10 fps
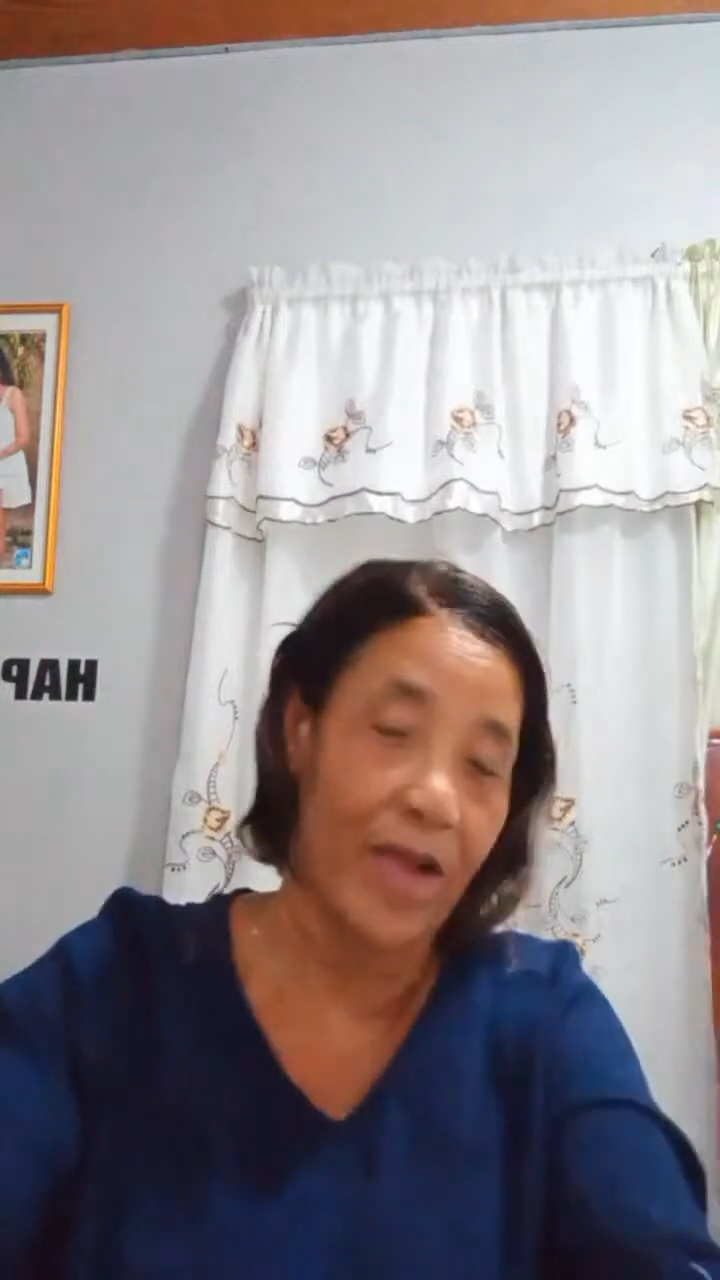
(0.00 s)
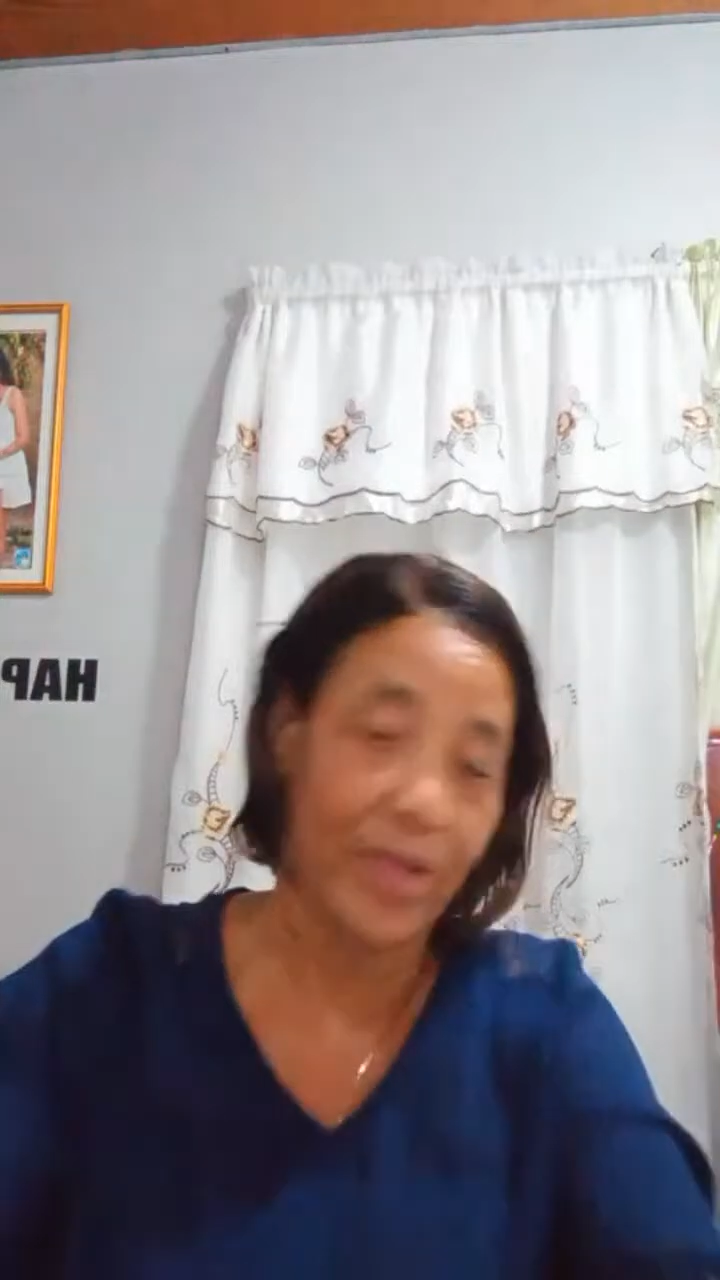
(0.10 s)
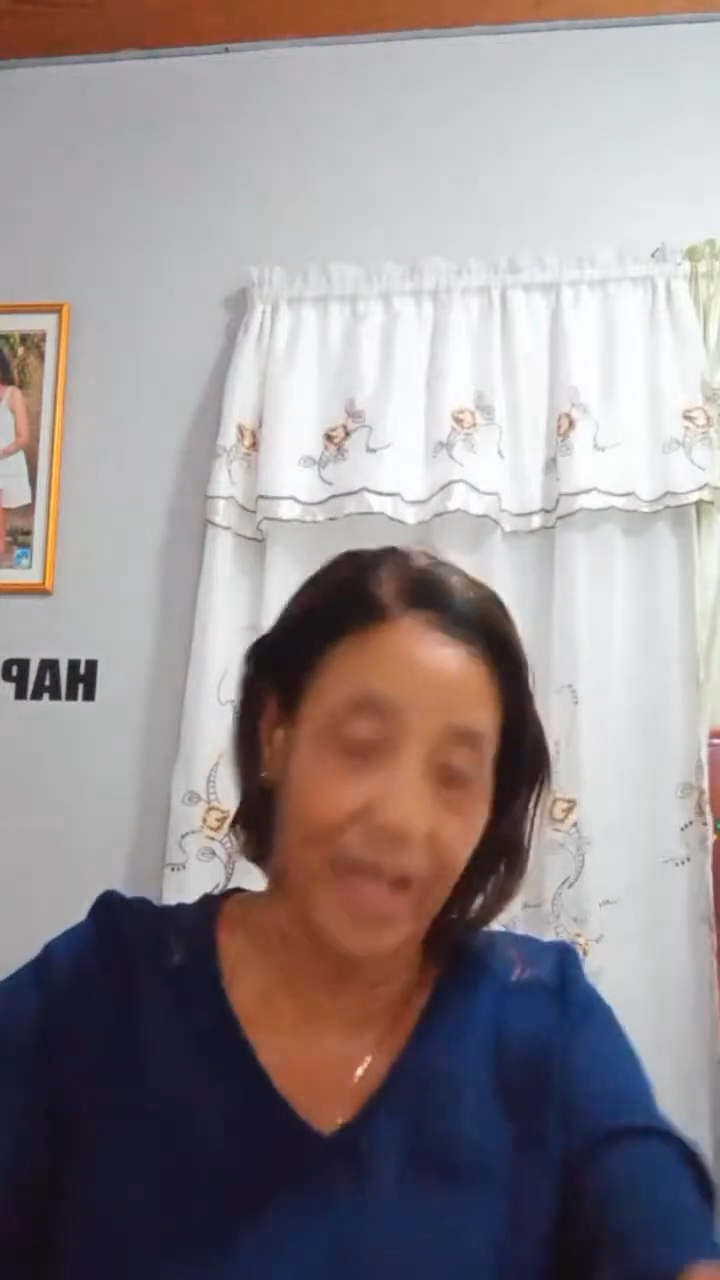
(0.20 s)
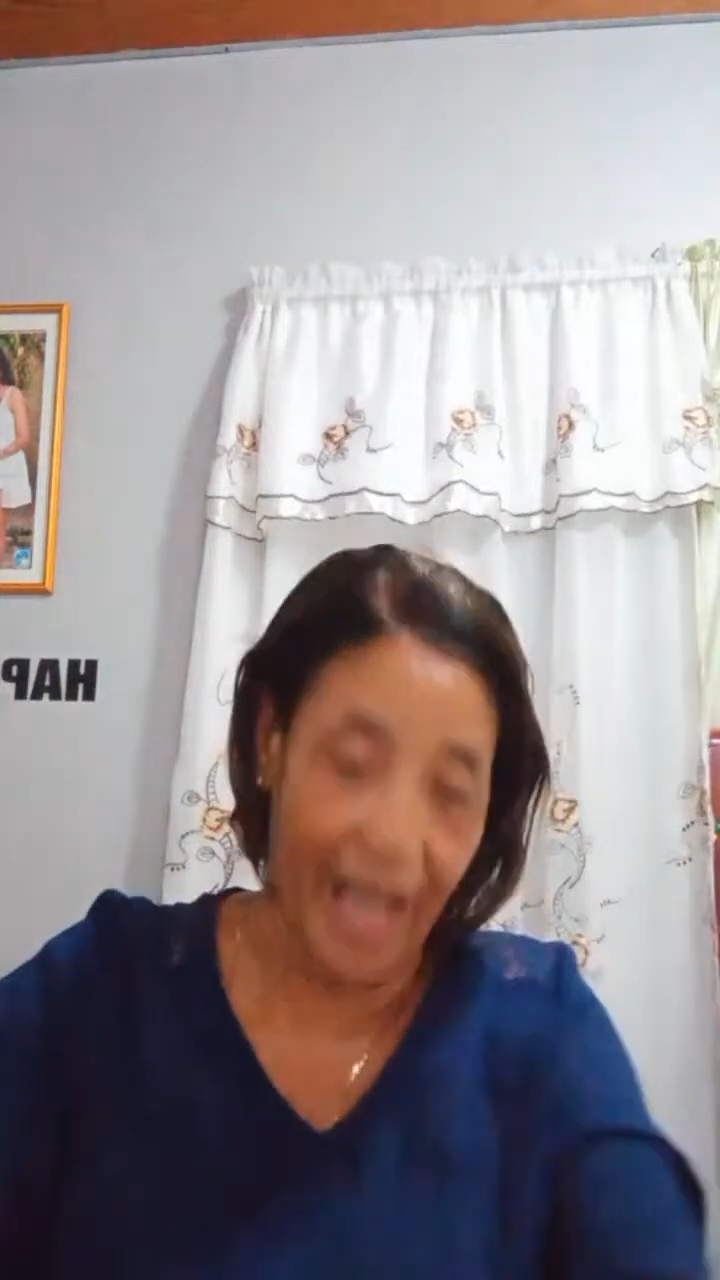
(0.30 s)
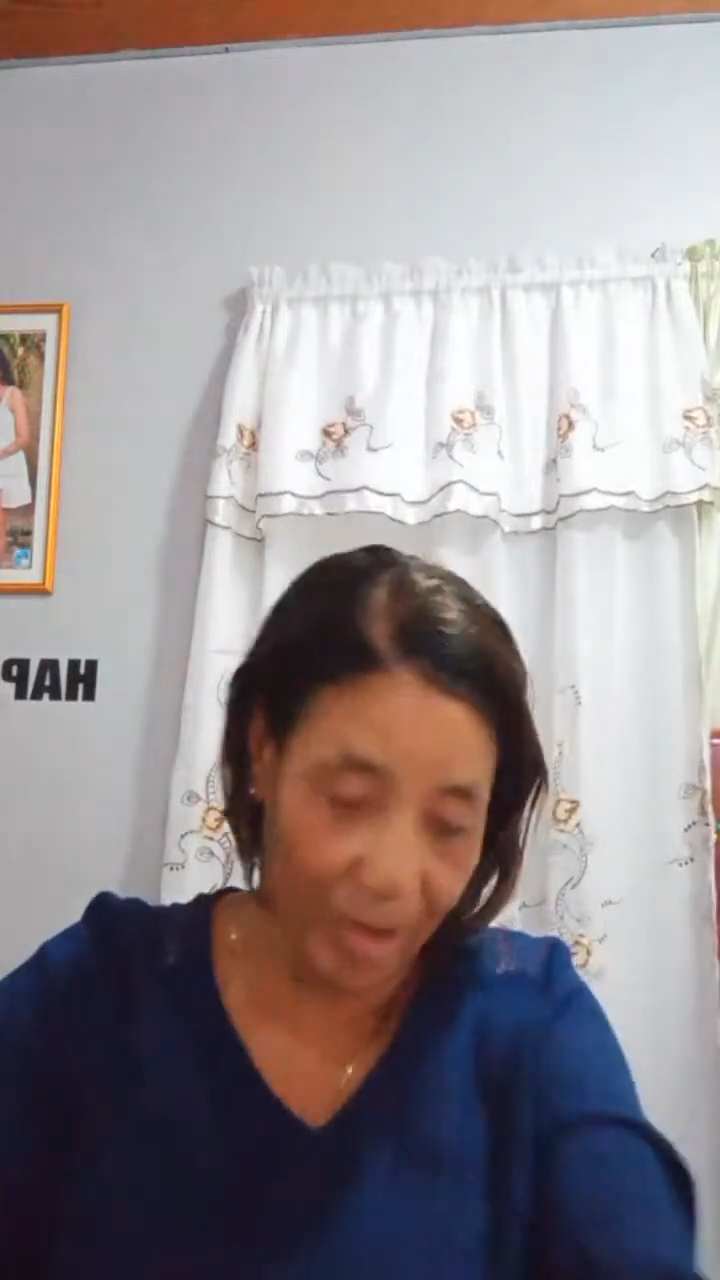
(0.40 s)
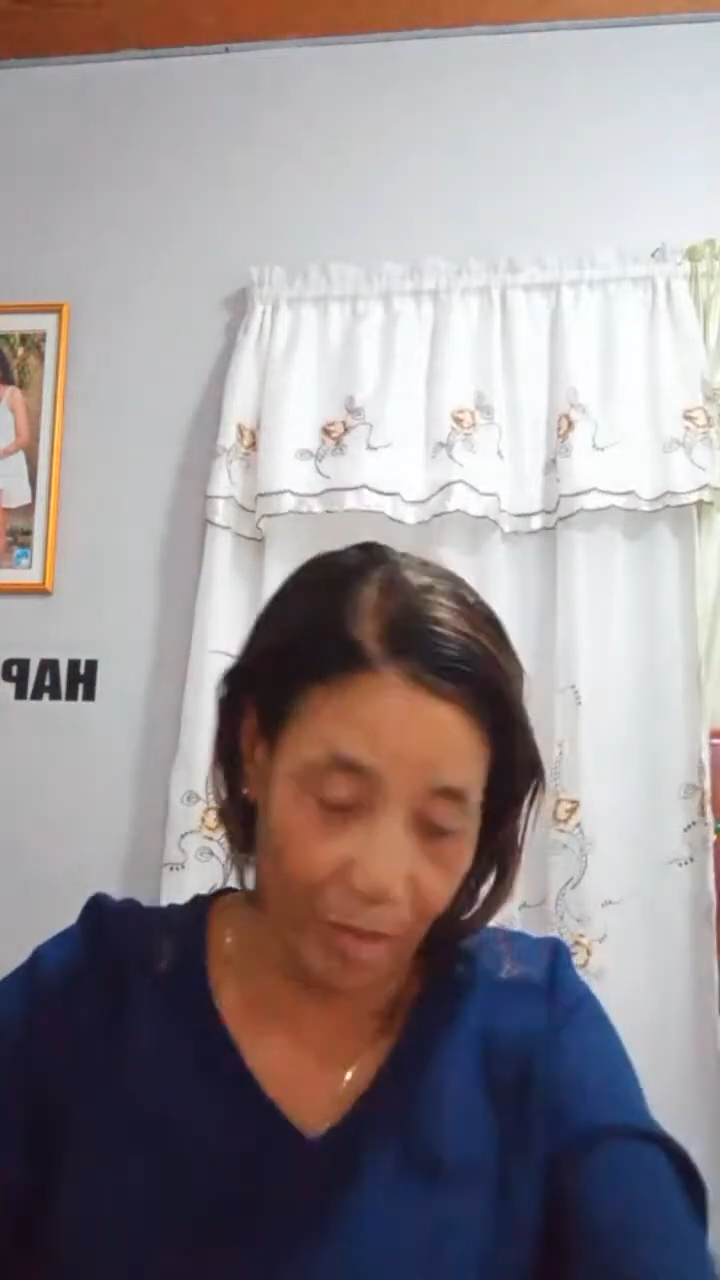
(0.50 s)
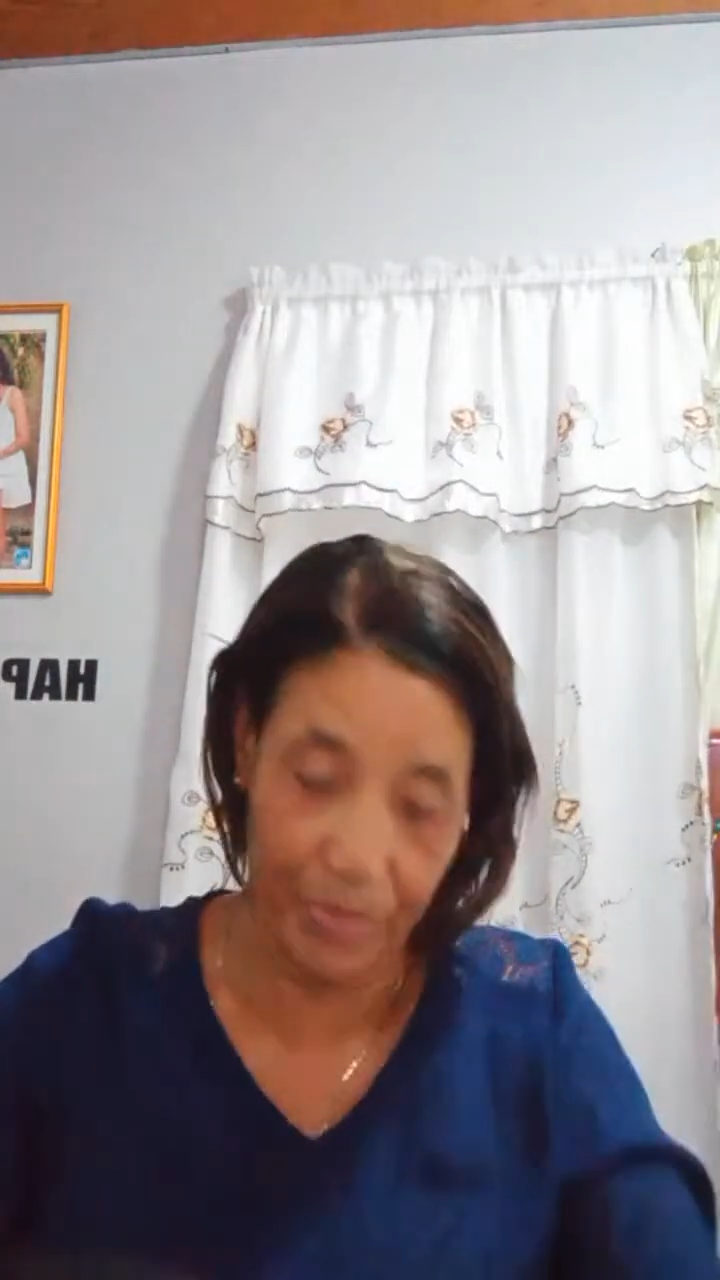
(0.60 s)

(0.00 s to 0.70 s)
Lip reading: to catch up